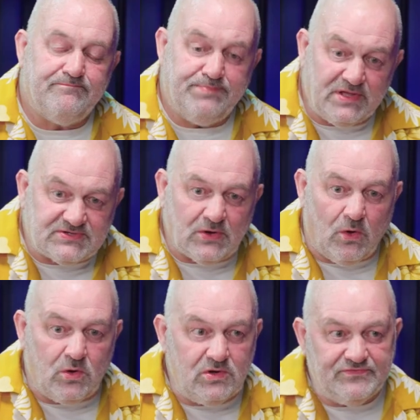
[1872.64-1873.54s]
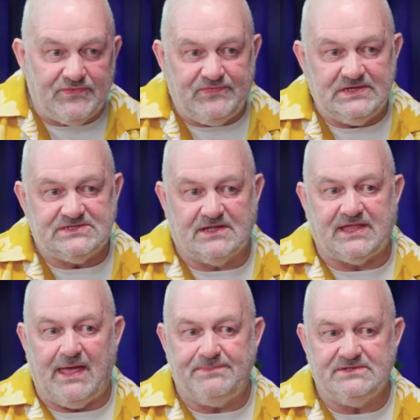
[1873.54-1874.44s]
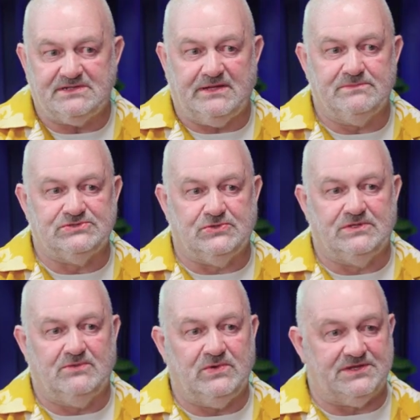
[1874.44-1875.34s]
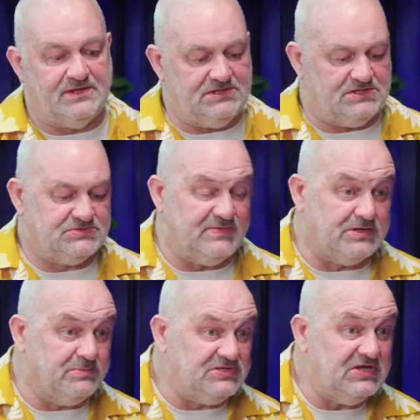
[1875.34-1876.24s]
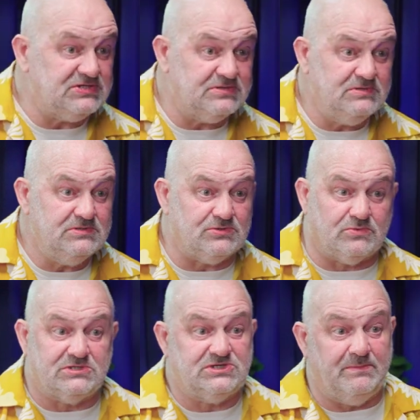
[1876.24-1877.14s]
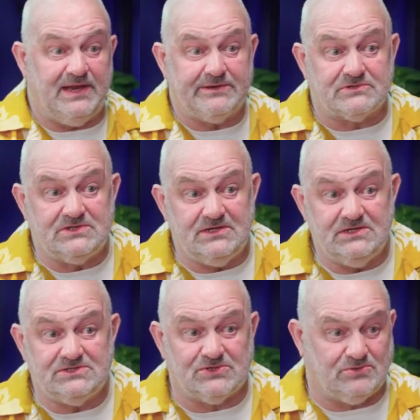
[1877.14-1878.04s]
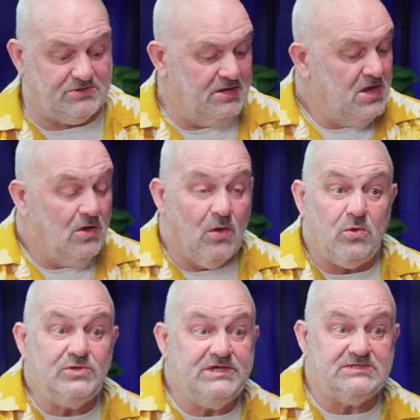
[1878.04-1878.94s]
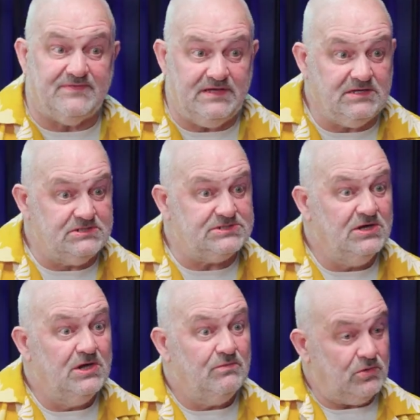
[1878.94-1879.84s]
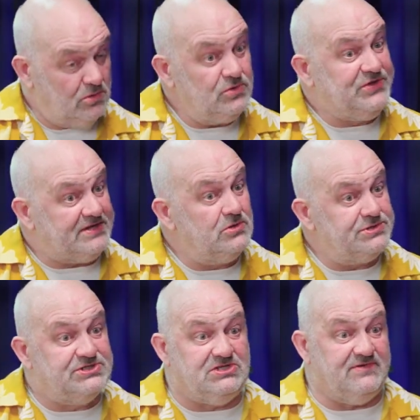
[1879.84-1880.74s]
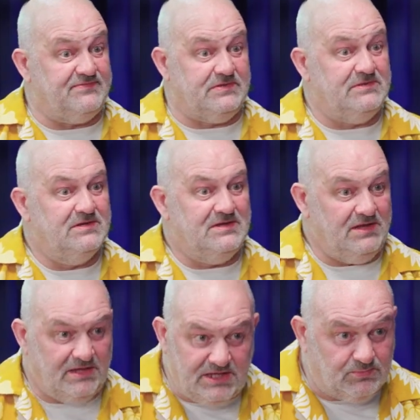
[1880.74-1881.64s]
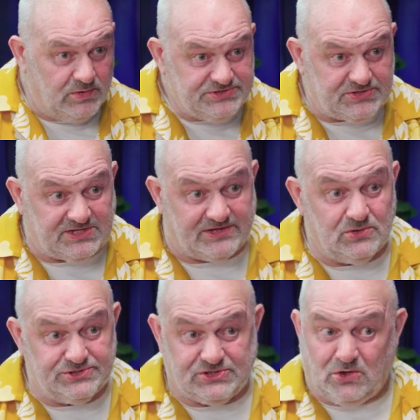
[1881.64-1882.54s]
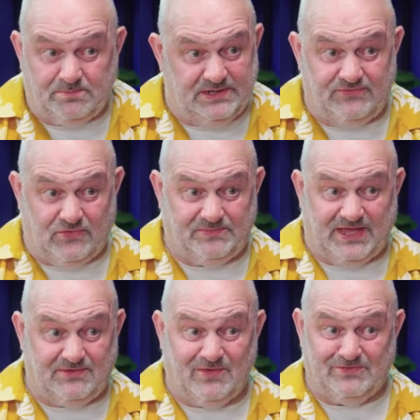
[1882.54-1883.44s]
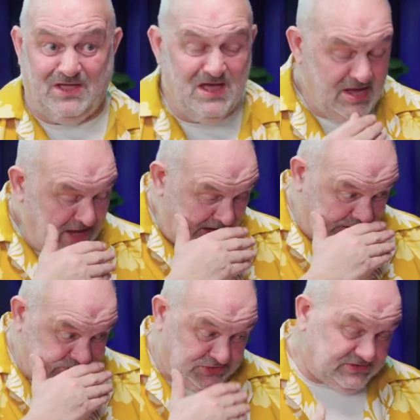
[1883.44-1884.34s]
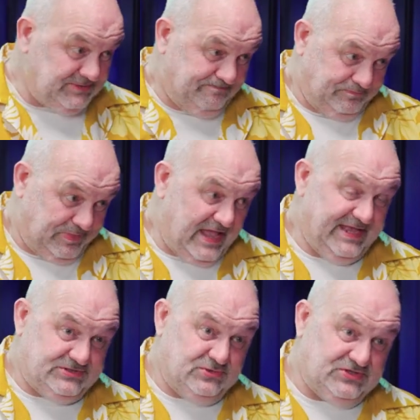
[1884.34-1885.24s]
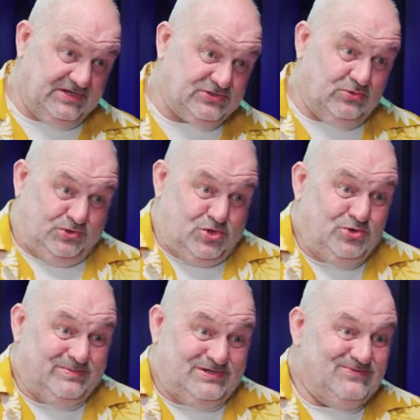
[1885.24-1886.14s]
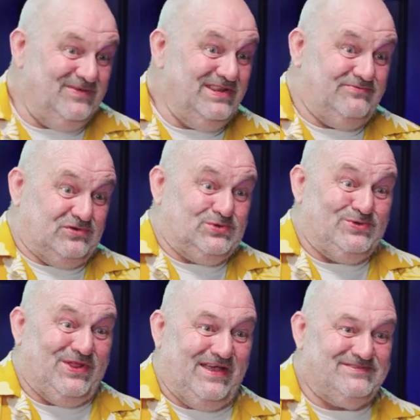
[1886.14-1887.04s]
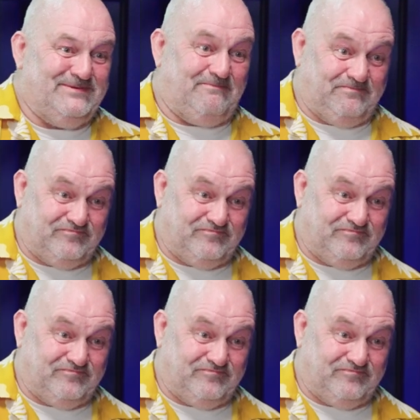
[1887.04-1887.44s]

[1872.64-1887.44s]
But all of the things that happened at Amazon, and whether it is recommendations or similarities or all these things, were all technology driven. It was a technology company from day one. It just, as us as consumers, we never saw that.